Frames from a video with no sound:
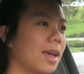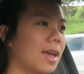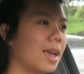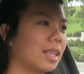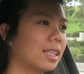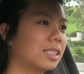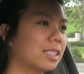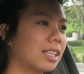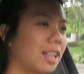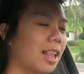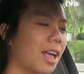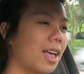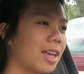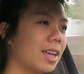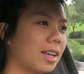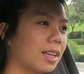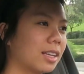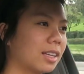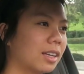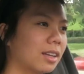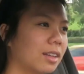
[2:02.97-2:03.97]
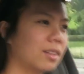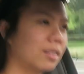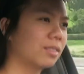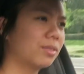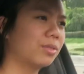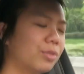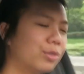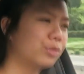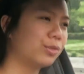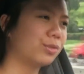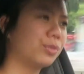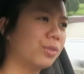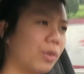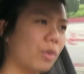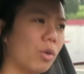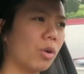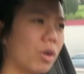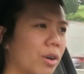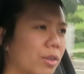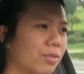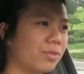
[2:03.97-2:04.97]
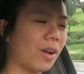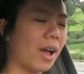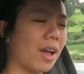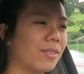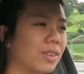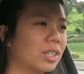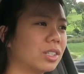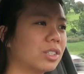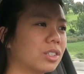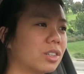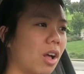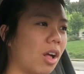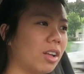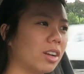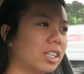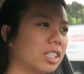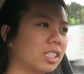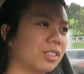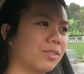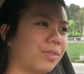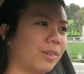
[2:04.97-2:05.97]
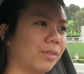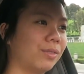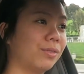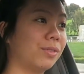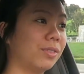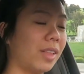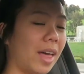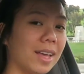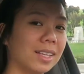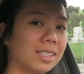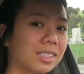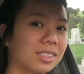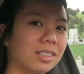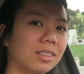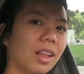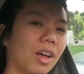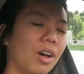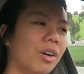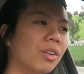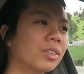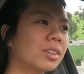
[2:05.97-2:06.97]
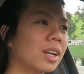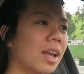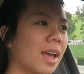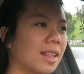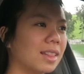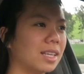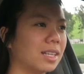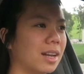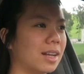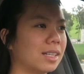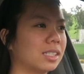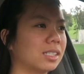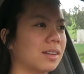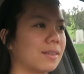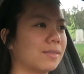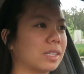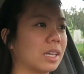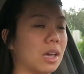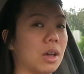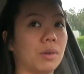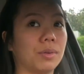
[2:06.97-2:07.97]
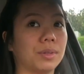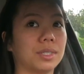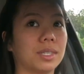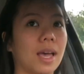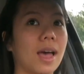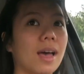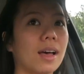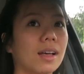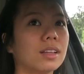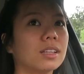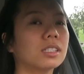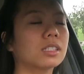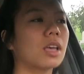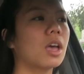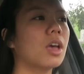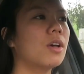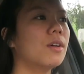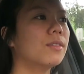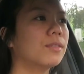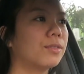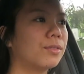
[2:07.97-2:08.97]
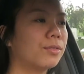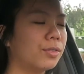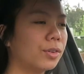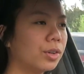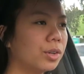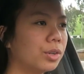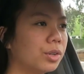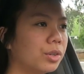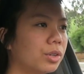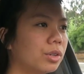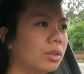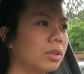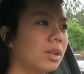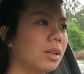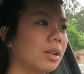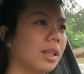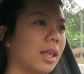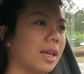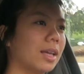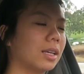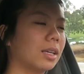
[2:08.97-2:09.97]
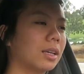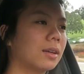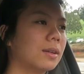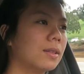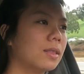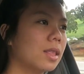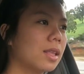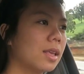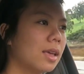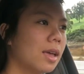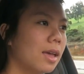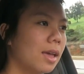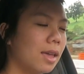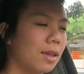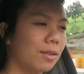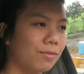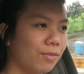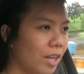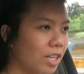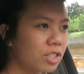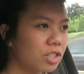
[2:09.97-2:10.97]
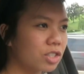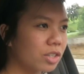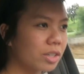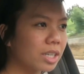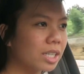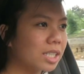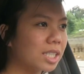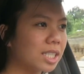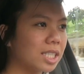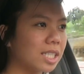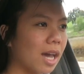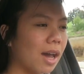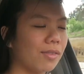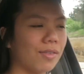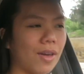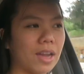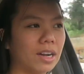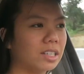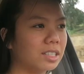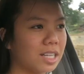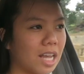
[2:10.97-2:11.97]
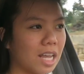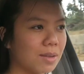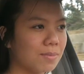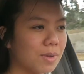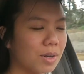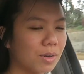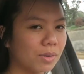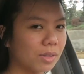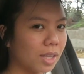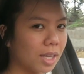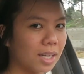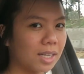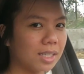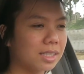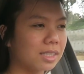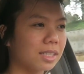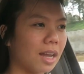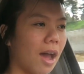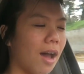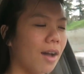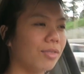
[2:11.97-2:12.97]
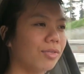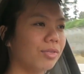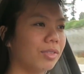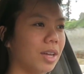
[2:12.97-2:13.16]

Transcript: It's like four or five hundred dollars for flights alone, and then I still have to get hotels, food, like adventure stuff, entertainment related stuff.